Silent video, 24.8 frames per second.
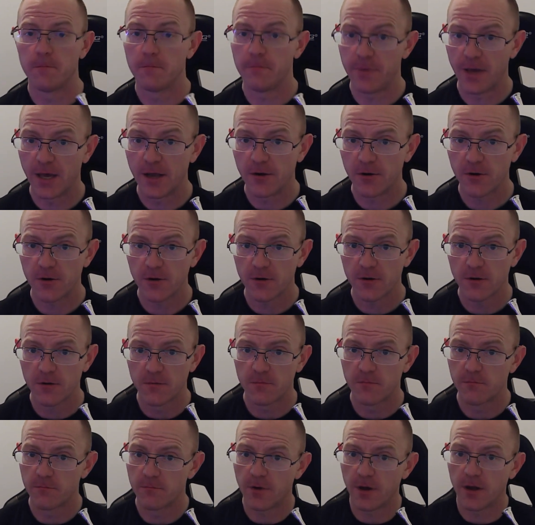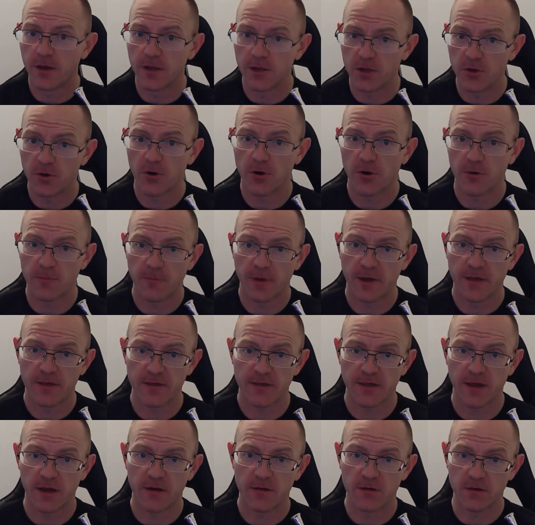Better, but you heard my
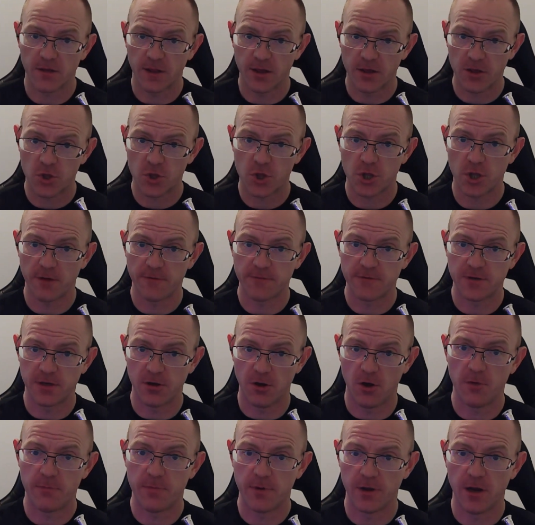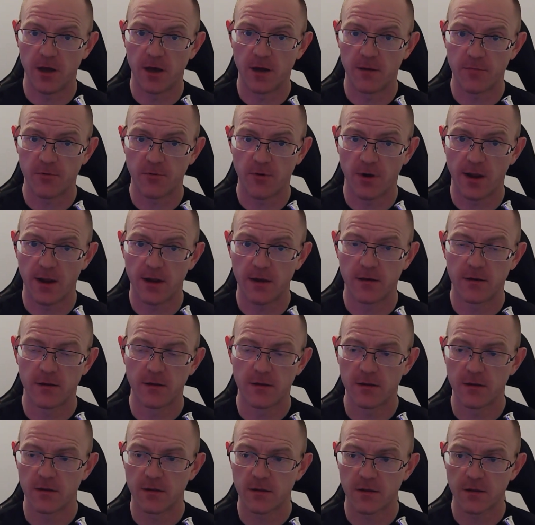sound like shift and open up, right?
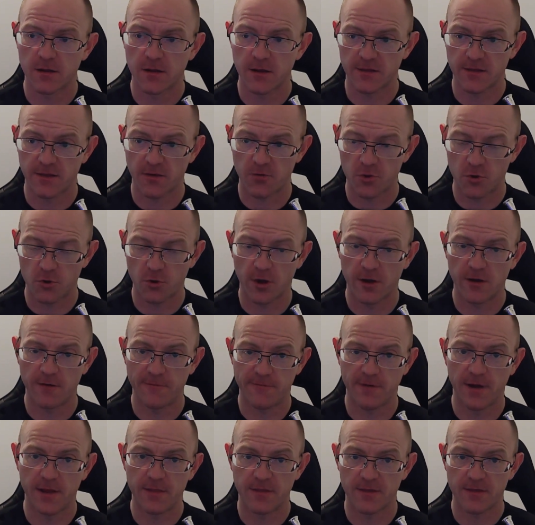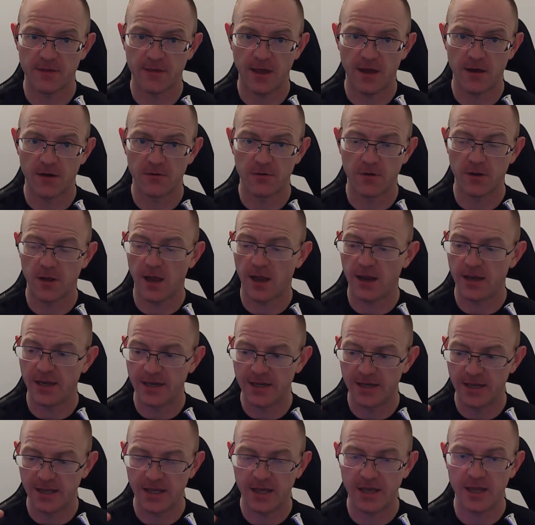Because I was trying to find the sound. I
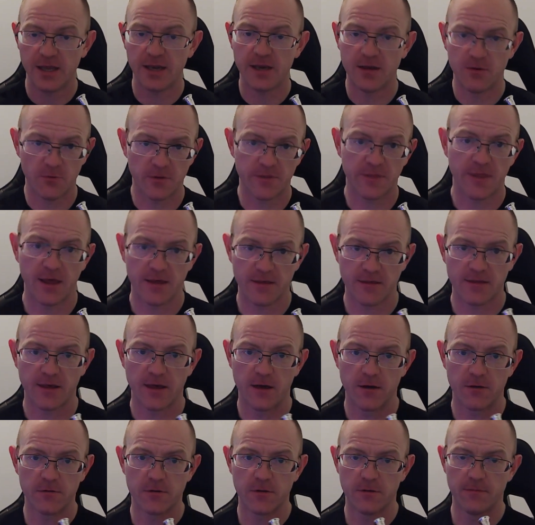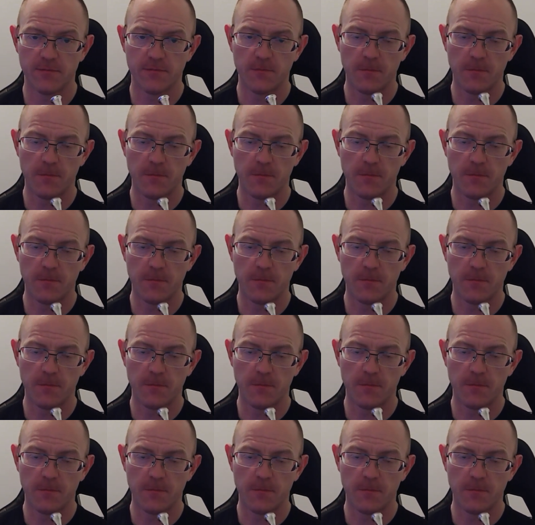need to hit it with that sound.